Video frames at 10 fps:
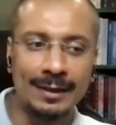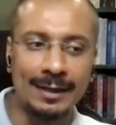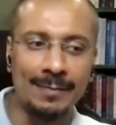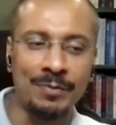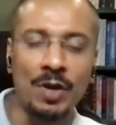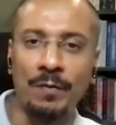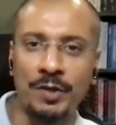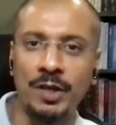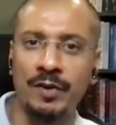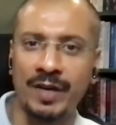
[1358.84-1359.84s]

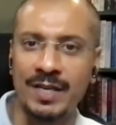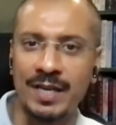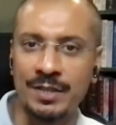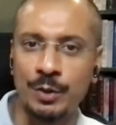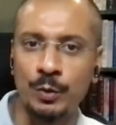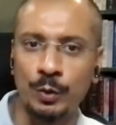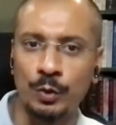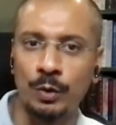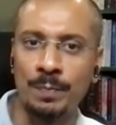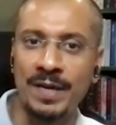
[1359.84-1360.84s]
officially recognized the user
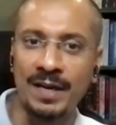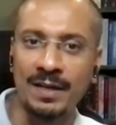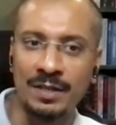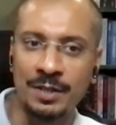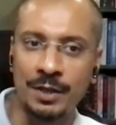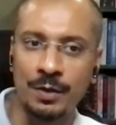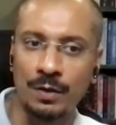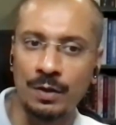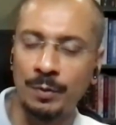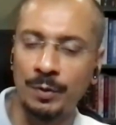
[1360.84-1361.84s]
group and listed it
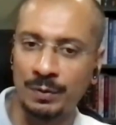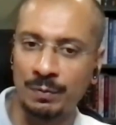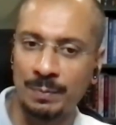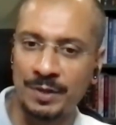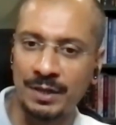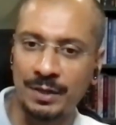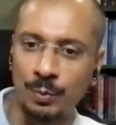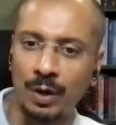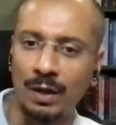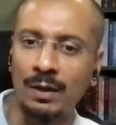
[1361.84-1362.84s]
on the Postgres website
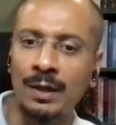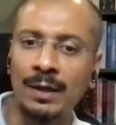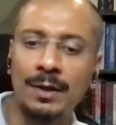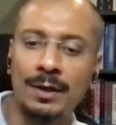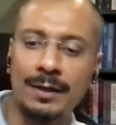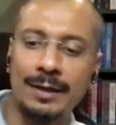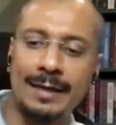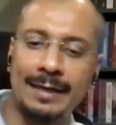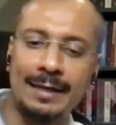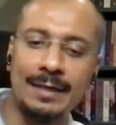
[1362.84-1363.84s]
as well.
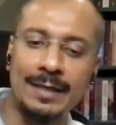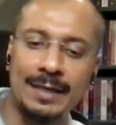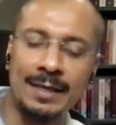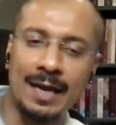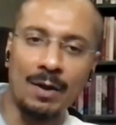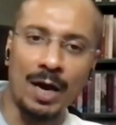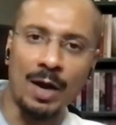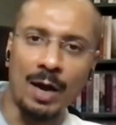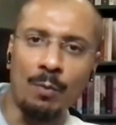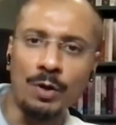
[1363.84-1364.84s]
And
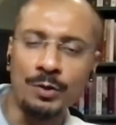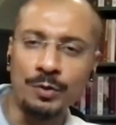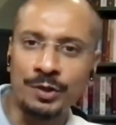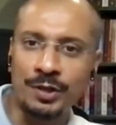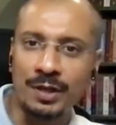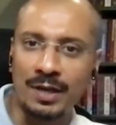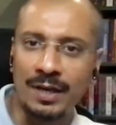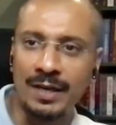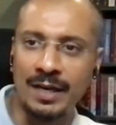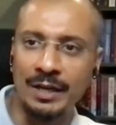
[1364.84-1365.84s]
I want to
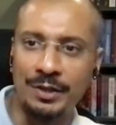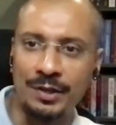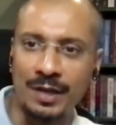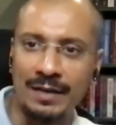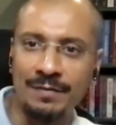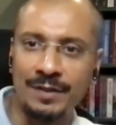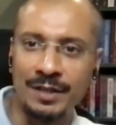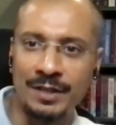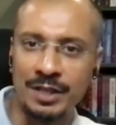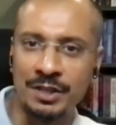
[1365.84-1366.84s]
try and drive
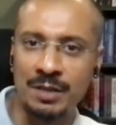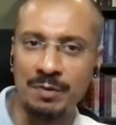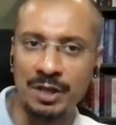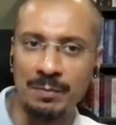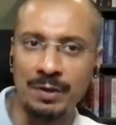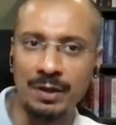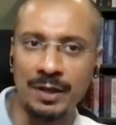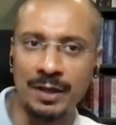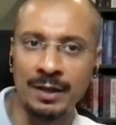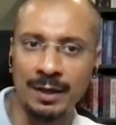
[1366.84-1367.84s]
this community
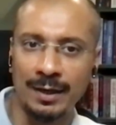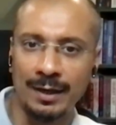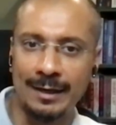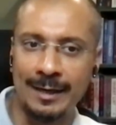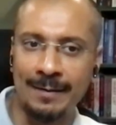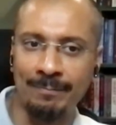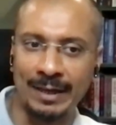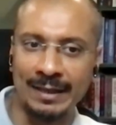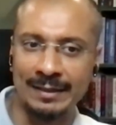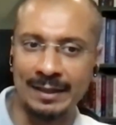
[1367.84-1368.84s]
building.
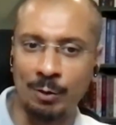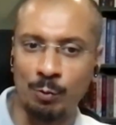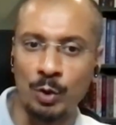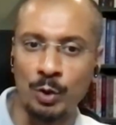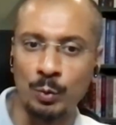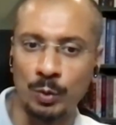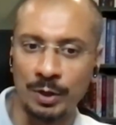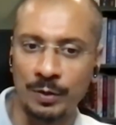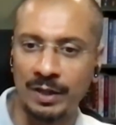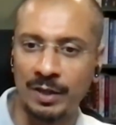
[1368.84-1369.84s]
I want to
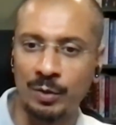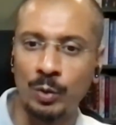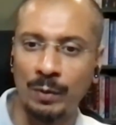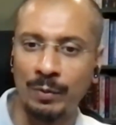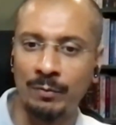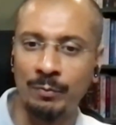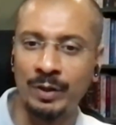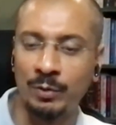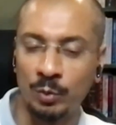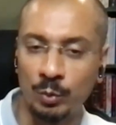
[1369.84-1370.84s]
work together
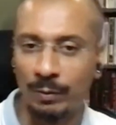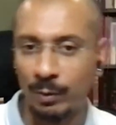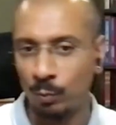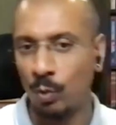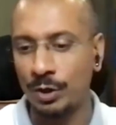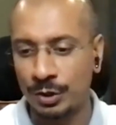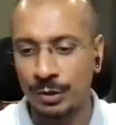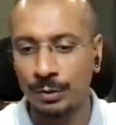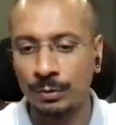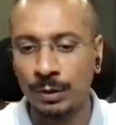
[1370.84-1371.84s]
with whoever wants
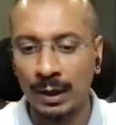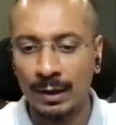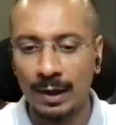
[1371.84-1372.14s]
to